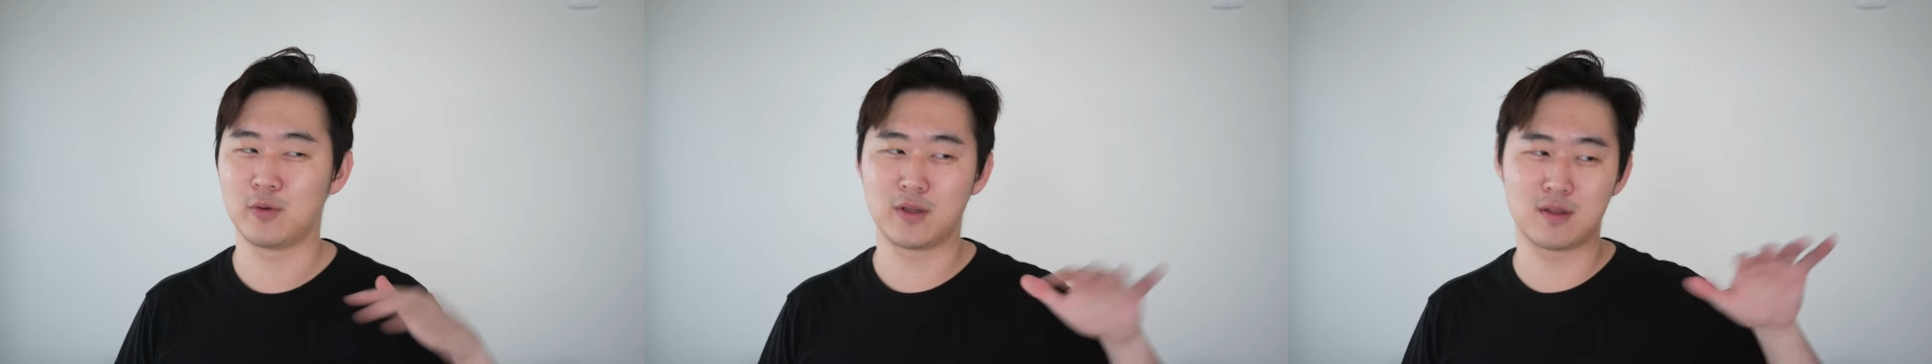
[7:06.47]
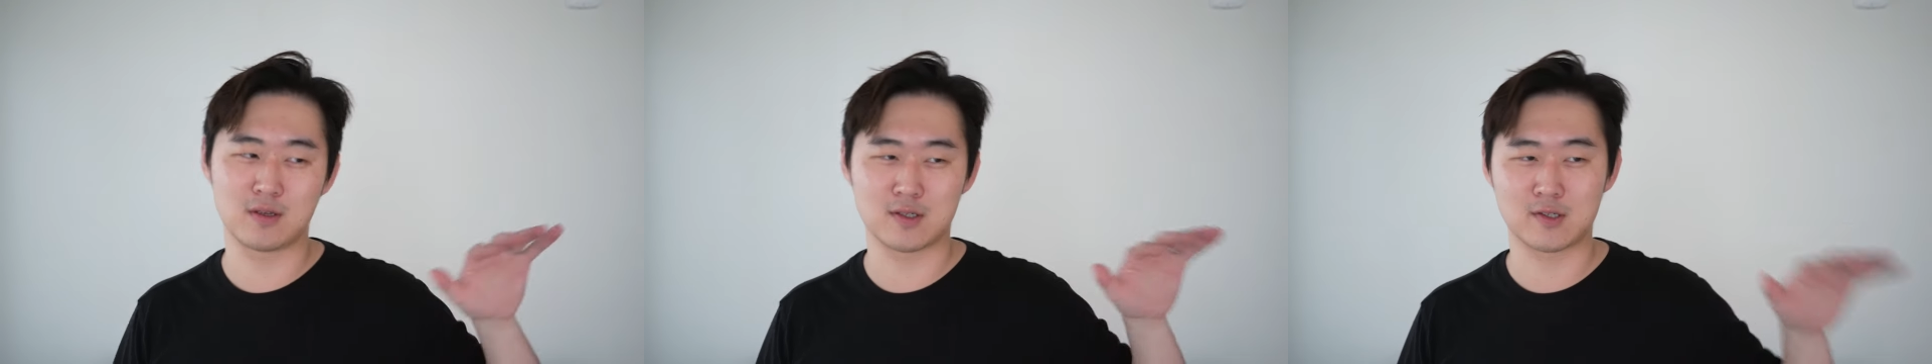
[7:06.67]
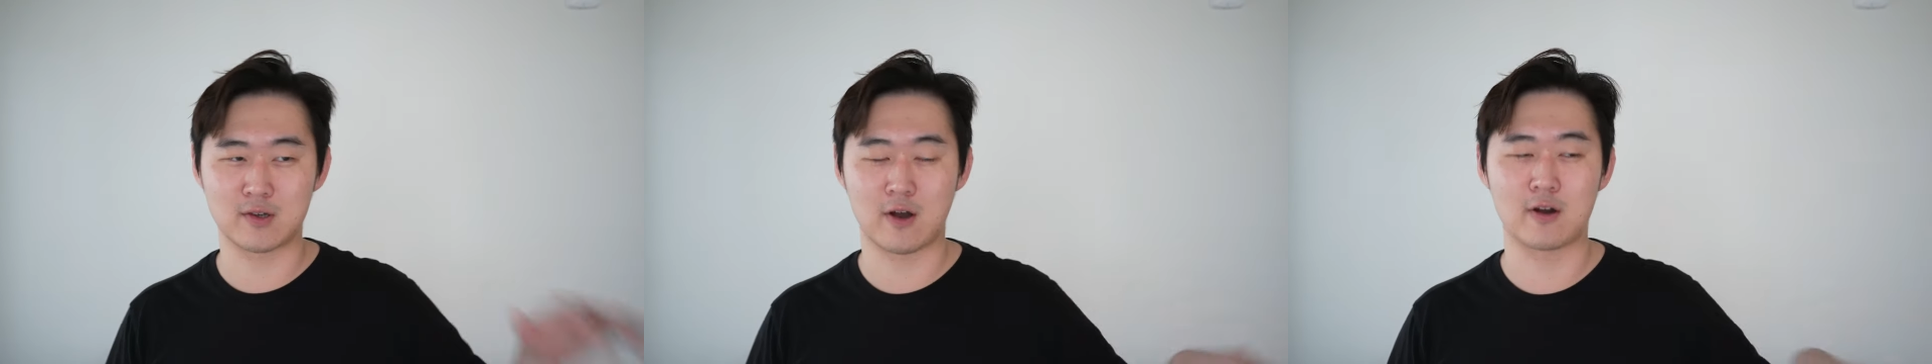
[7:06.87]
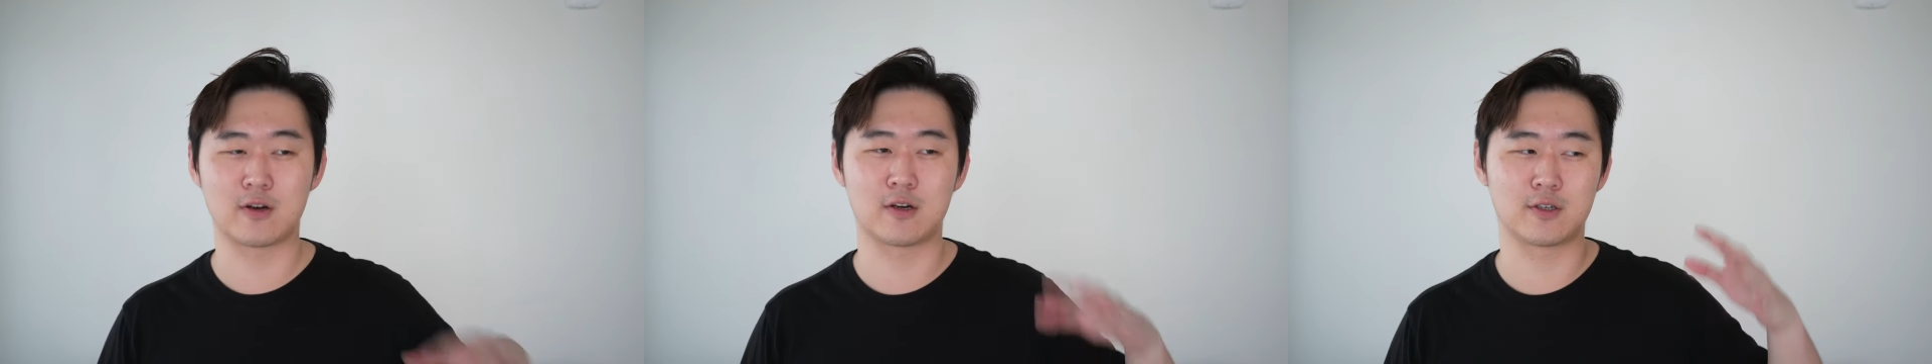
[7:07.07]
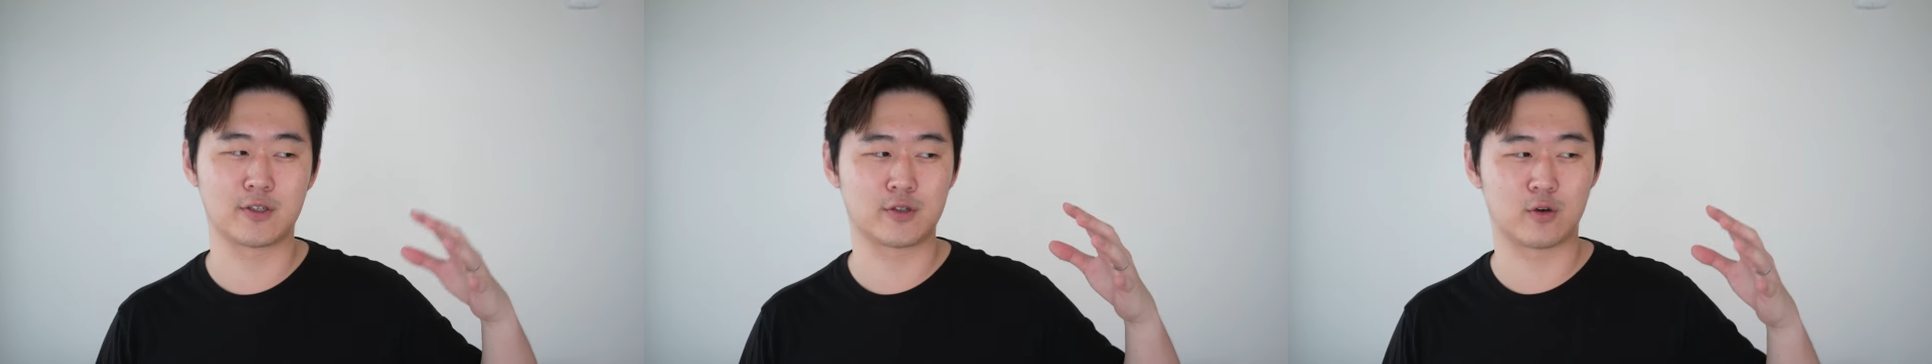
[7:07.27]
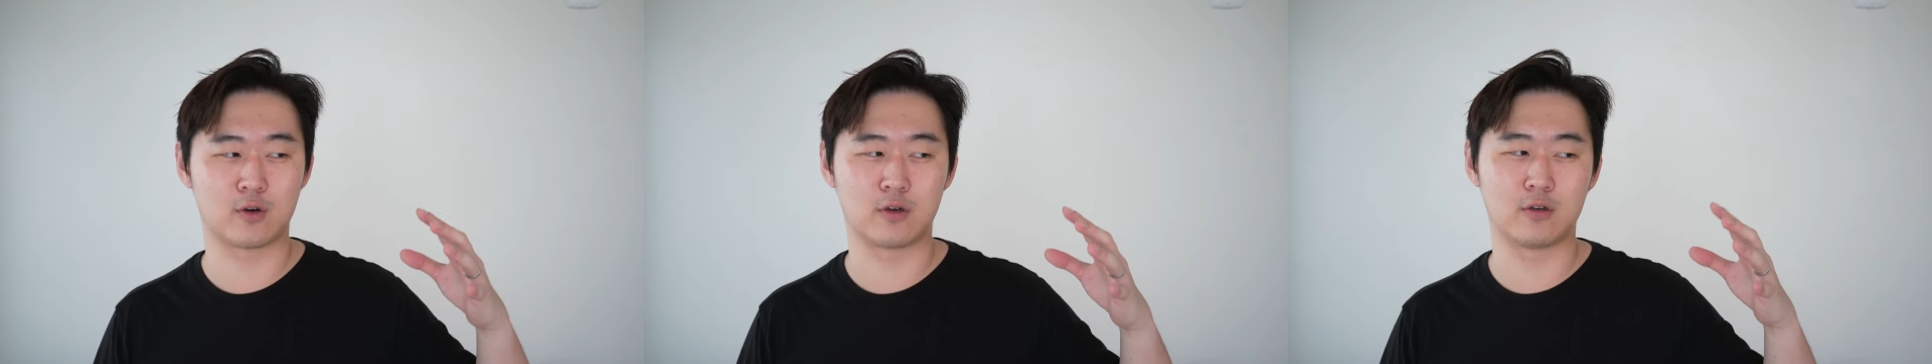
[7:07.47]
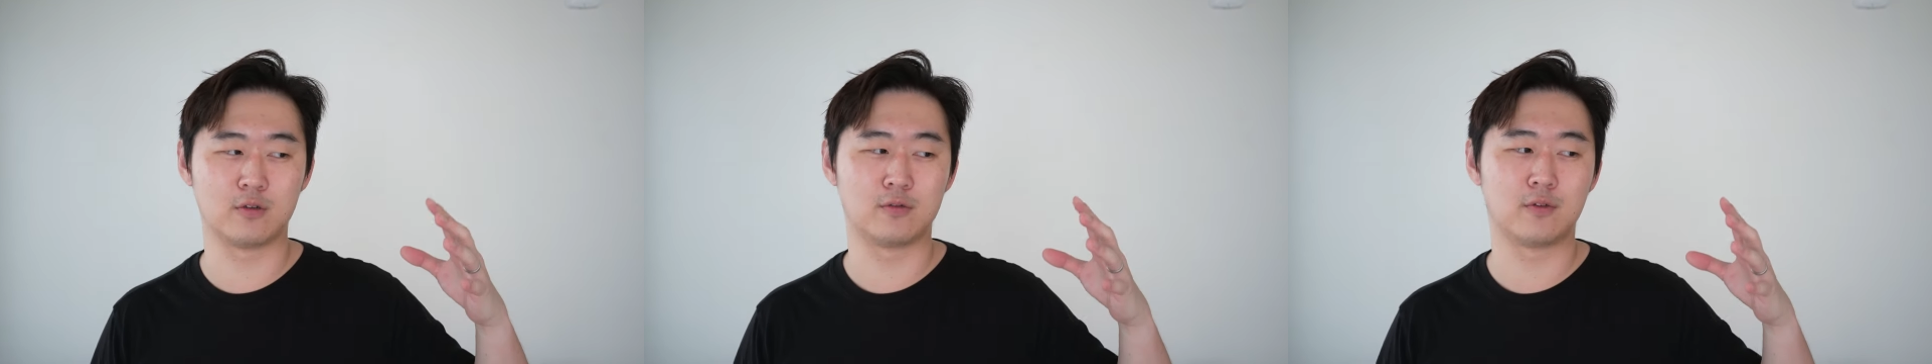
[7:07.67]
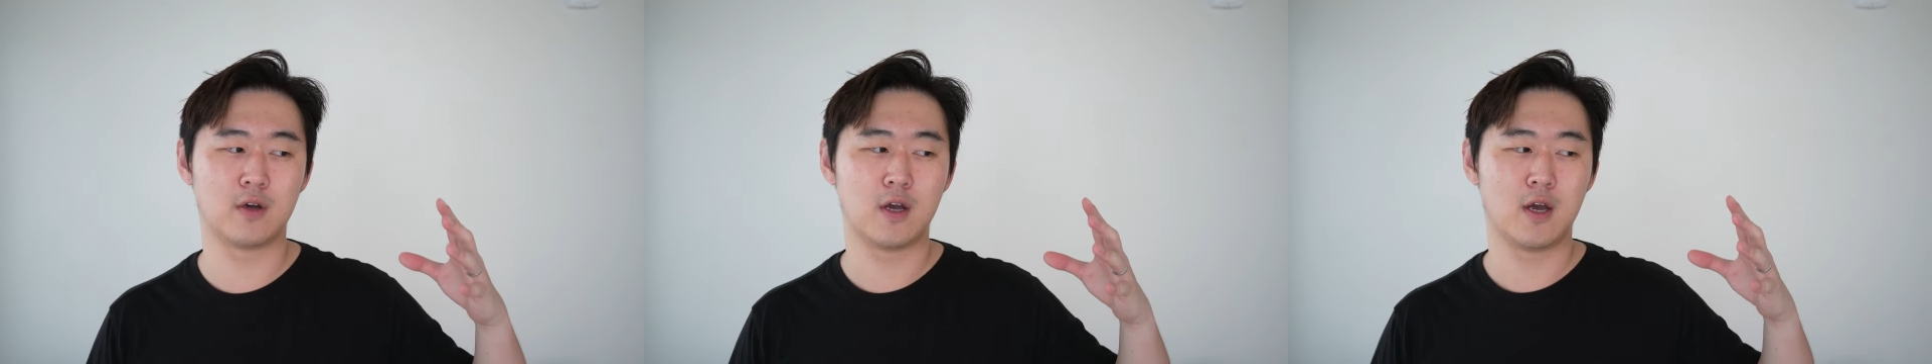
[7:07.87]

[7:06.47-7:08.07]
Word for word: with the soccer sort of